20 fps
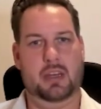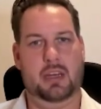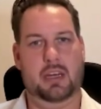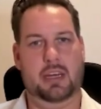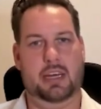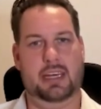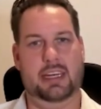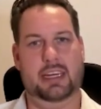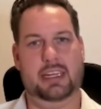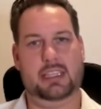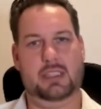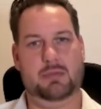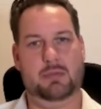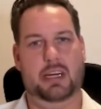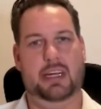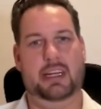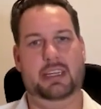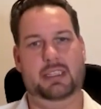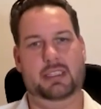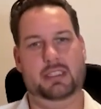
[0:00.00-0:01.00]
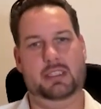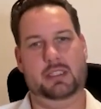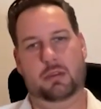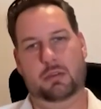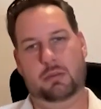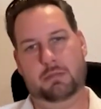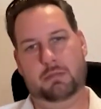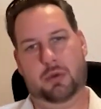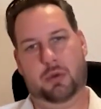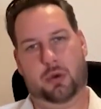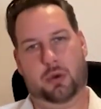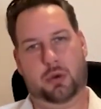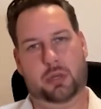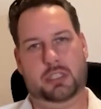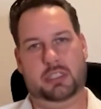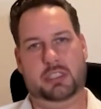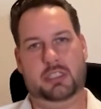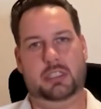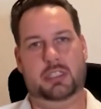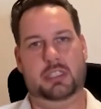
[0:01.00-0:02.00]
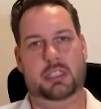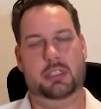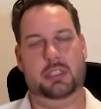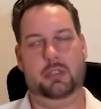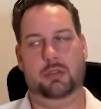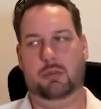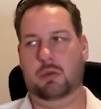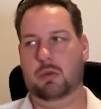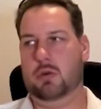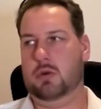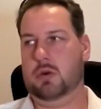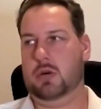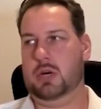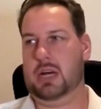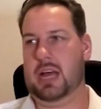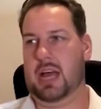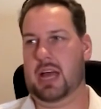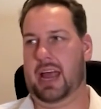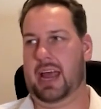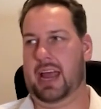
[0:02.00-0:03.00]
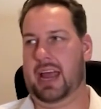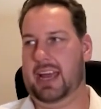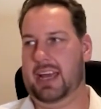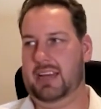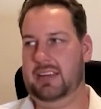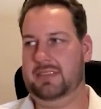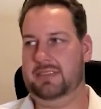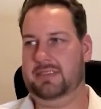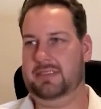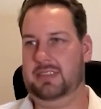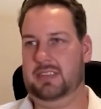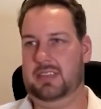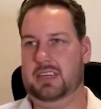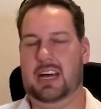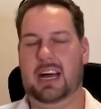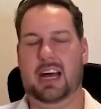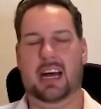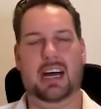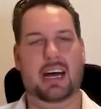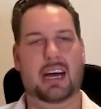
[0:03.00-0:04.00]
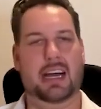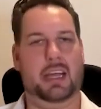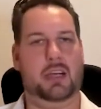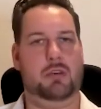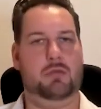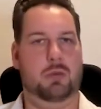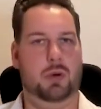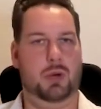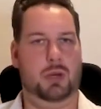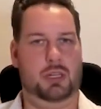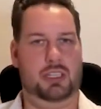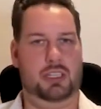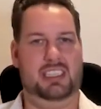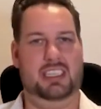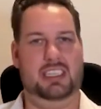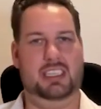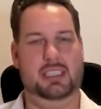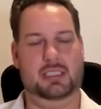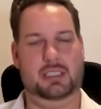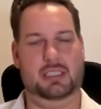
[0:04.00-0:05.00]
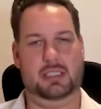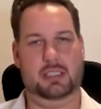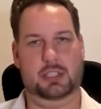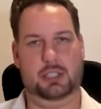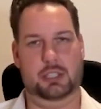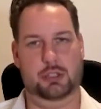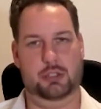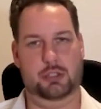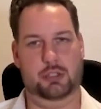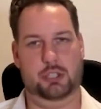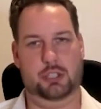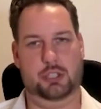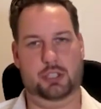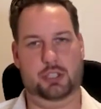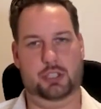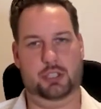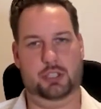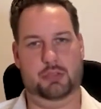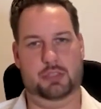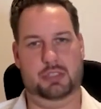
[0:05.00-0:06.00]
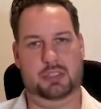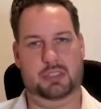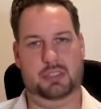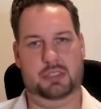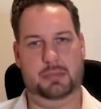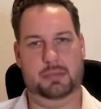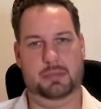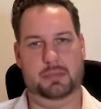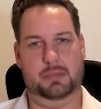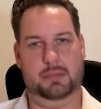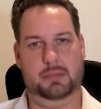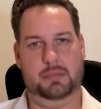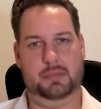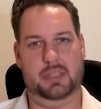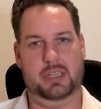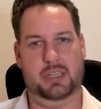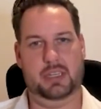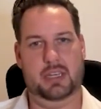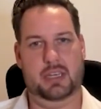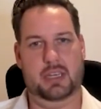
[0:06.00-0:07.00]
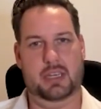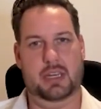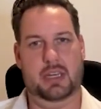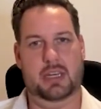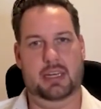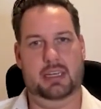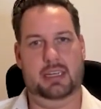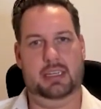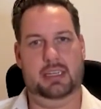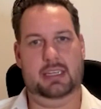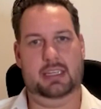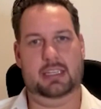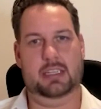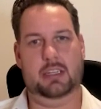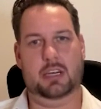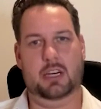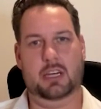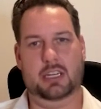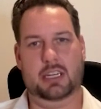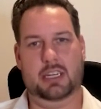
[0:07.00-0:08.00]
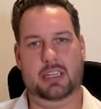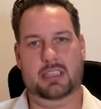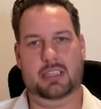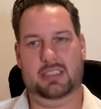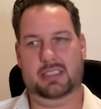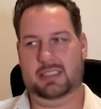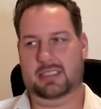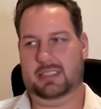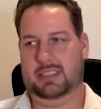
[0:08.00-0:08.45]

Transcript: And that's why it is so important to have a high quality institution to do it you're gonna